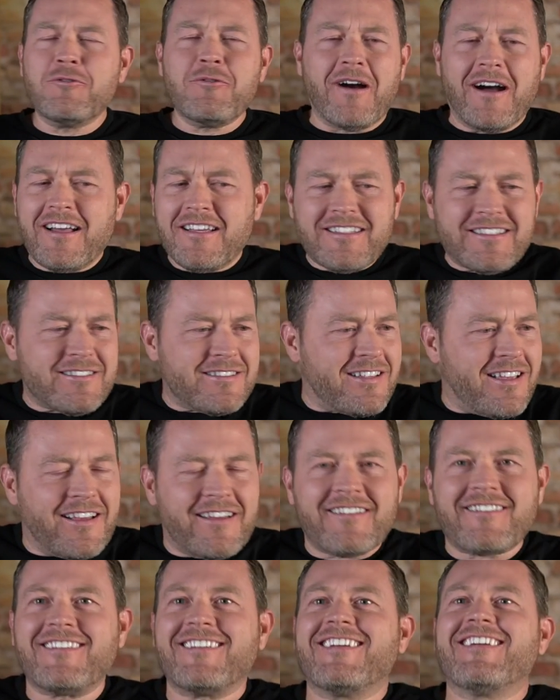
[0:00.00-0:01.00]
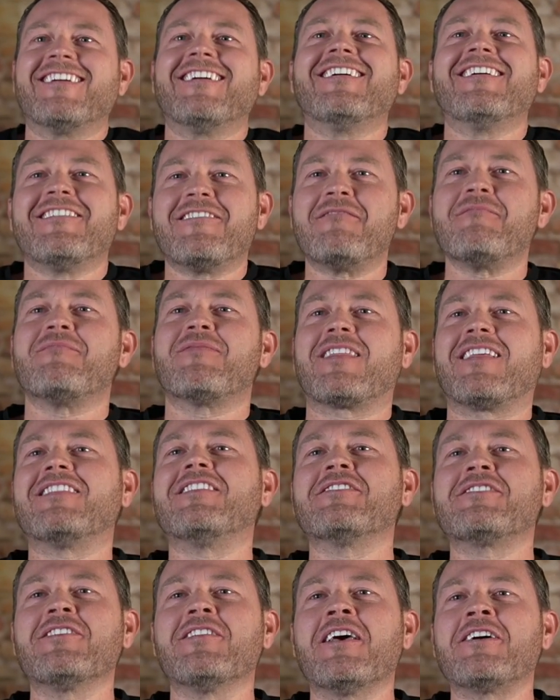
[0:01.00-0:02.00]
Who us? Yeah, or, or
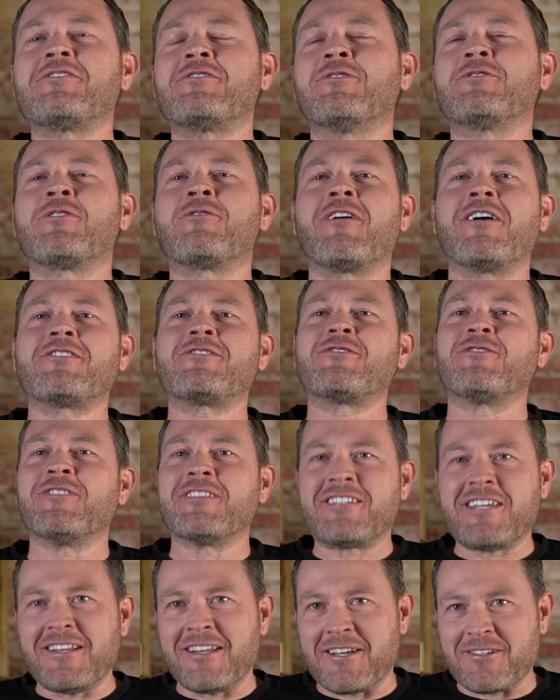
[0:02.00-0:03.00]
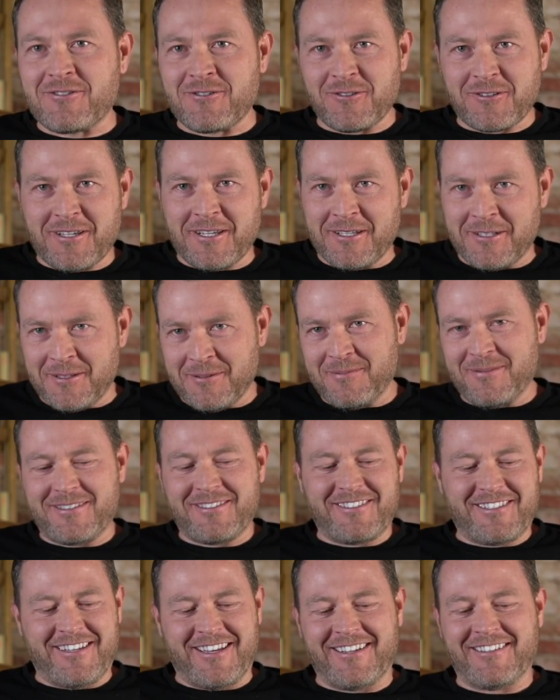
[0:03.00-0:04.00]
LDS the celestial, terrestrial, and telestial kingdoms. Yeah, and yes.